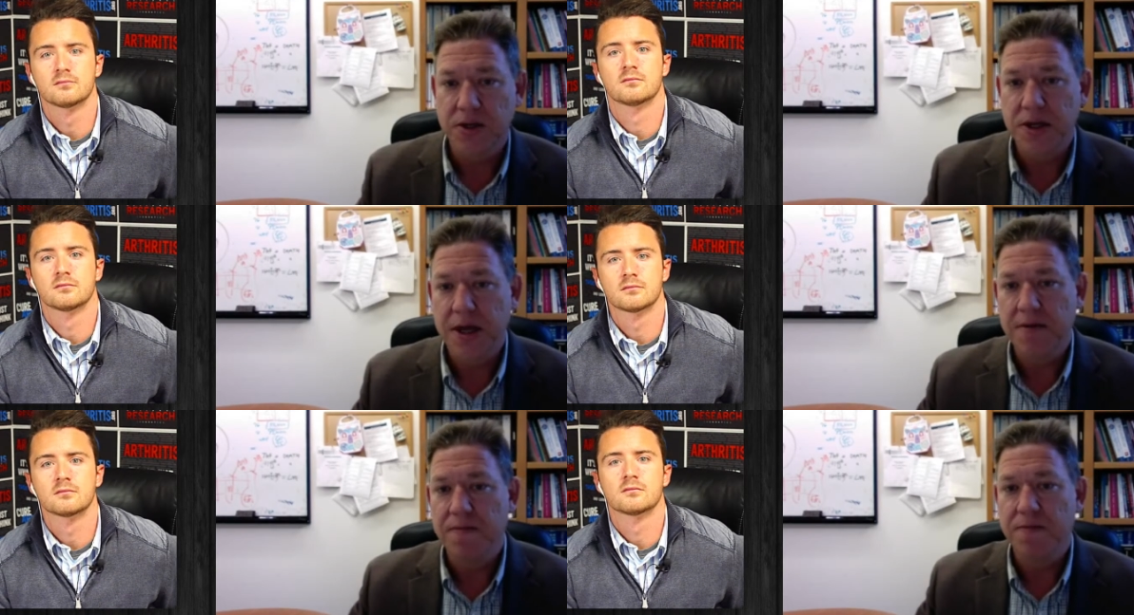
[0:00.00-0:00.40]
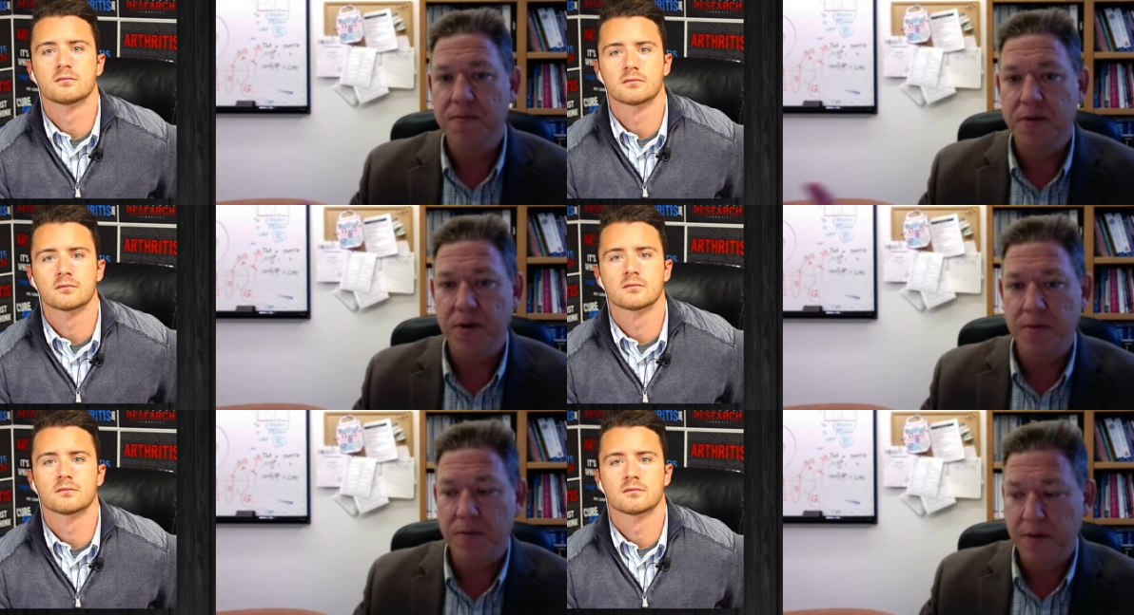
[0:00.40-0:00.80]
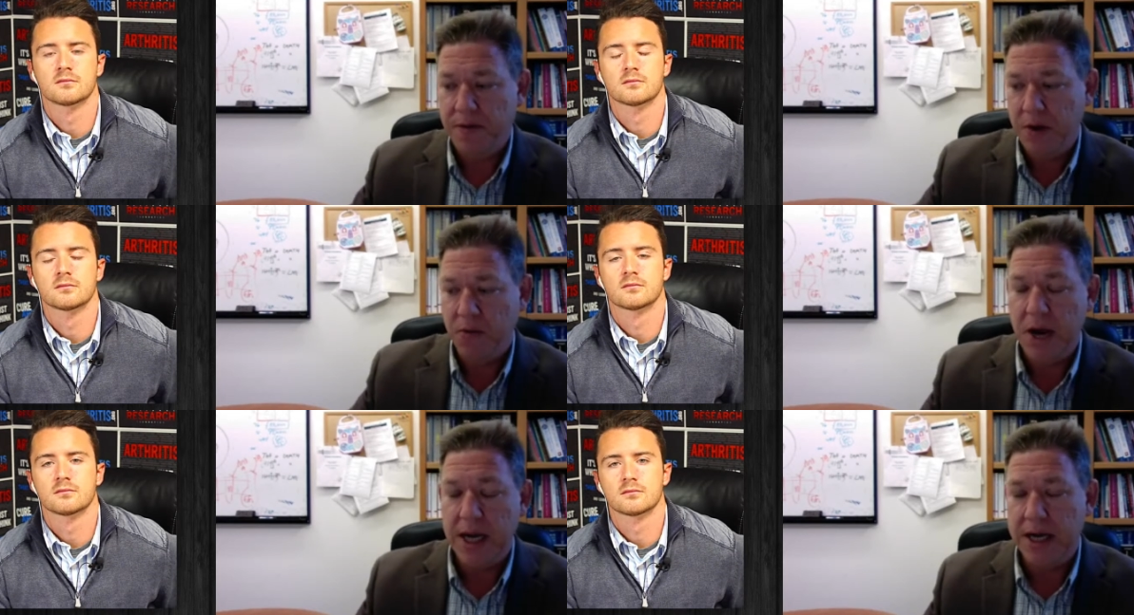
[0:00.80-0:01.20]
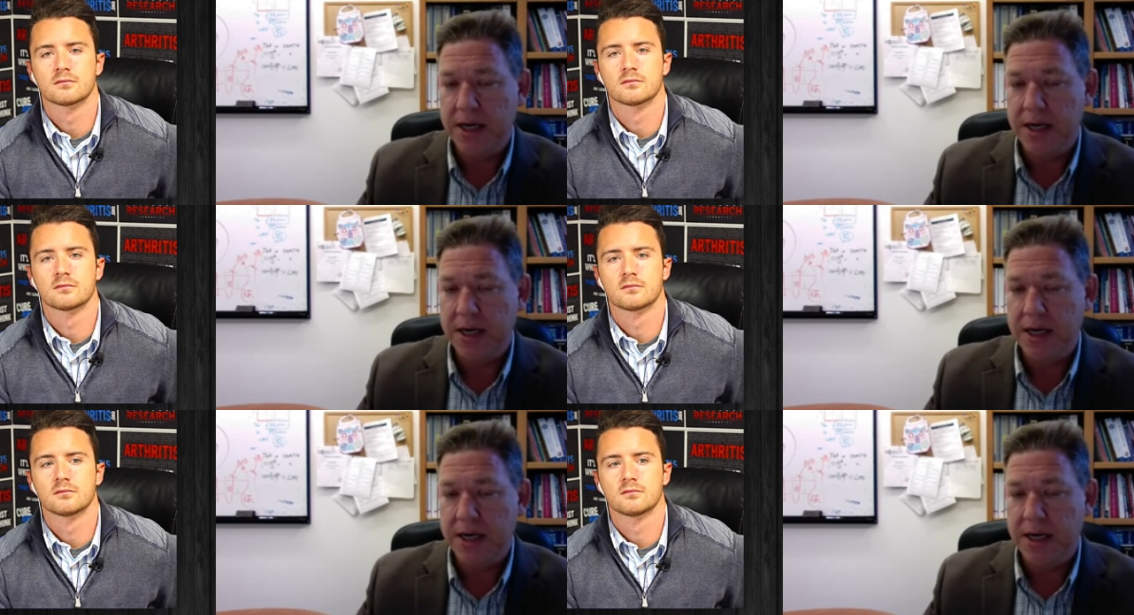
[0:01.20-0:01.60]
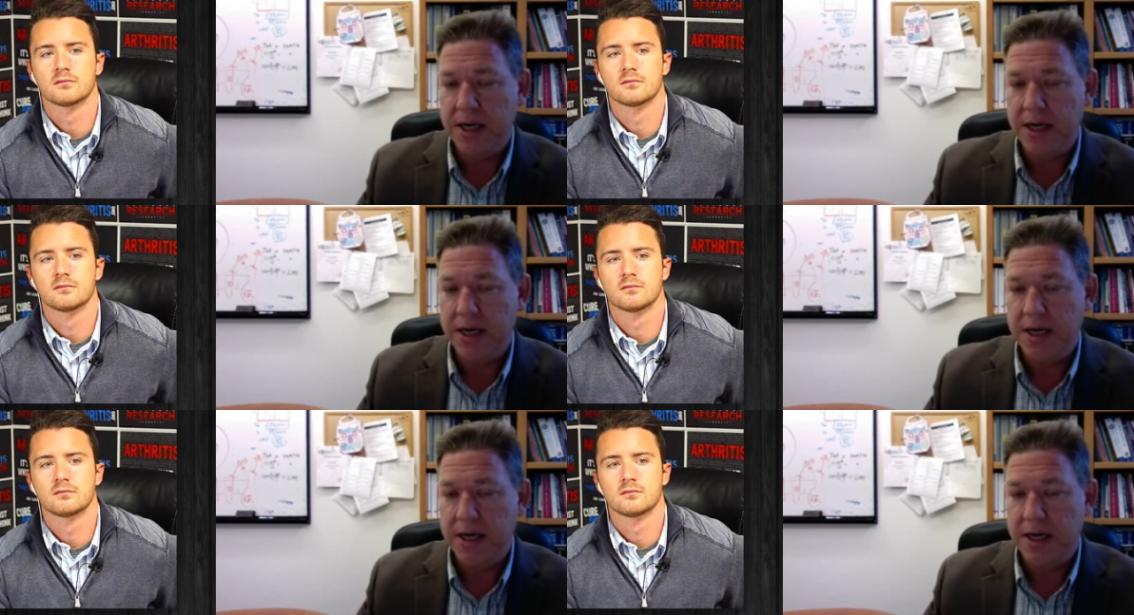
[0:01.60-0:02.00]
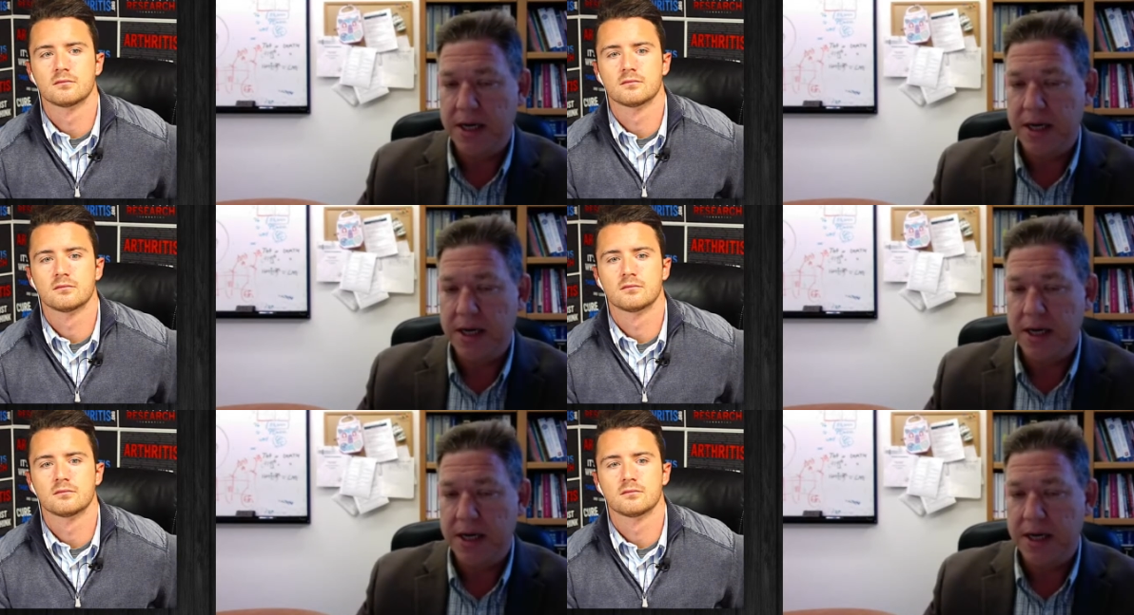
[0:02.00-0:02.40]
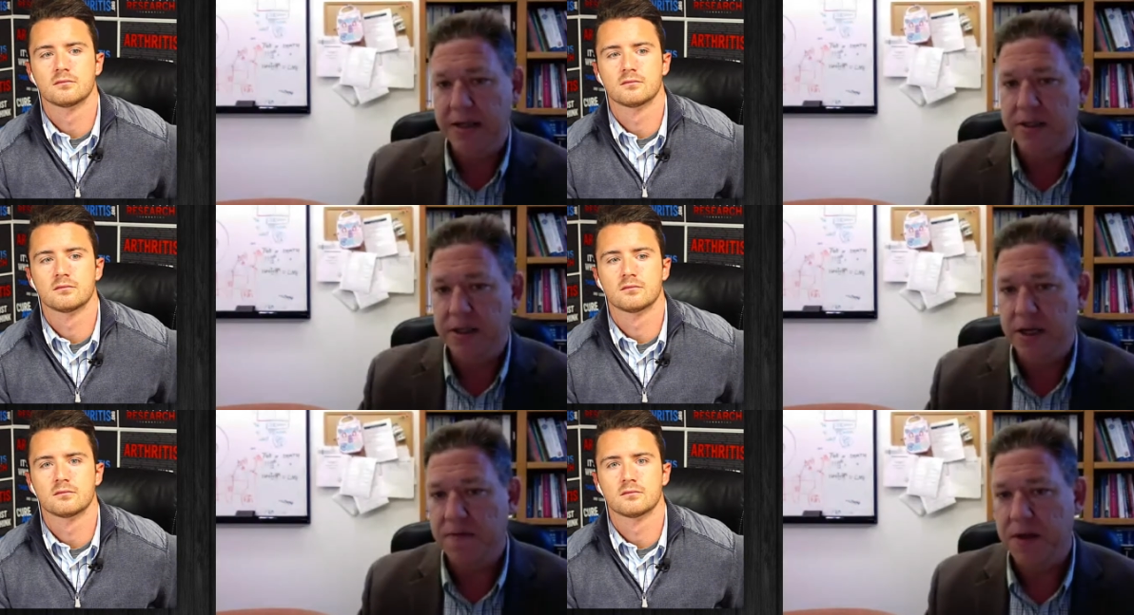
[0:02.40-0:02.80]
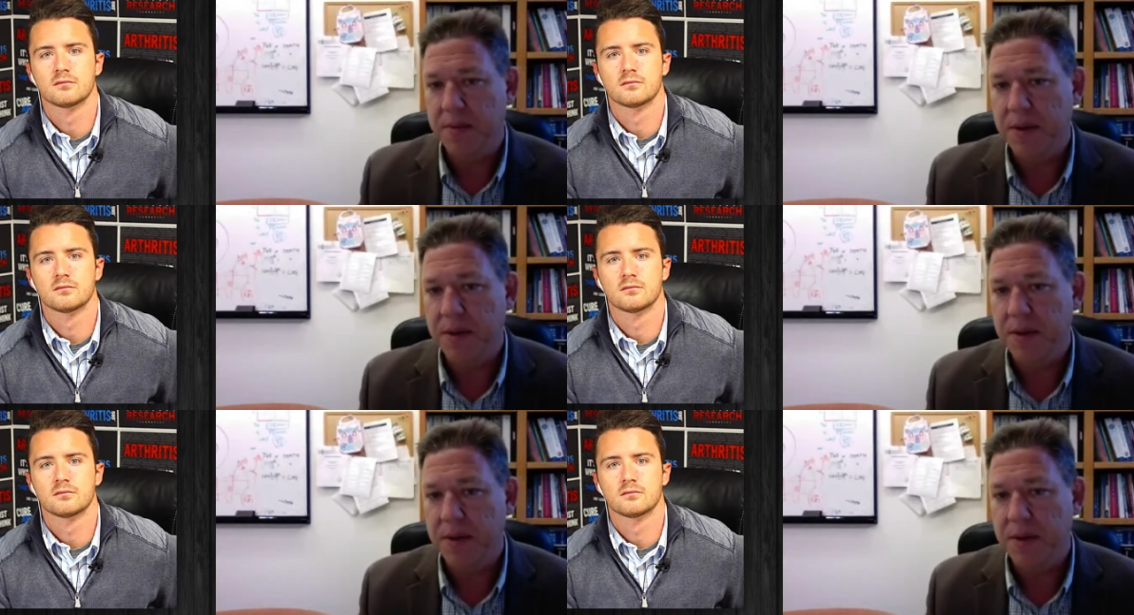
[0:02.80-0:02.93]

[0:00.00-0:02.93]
Speaker 1: So if they recognize this bad stuff,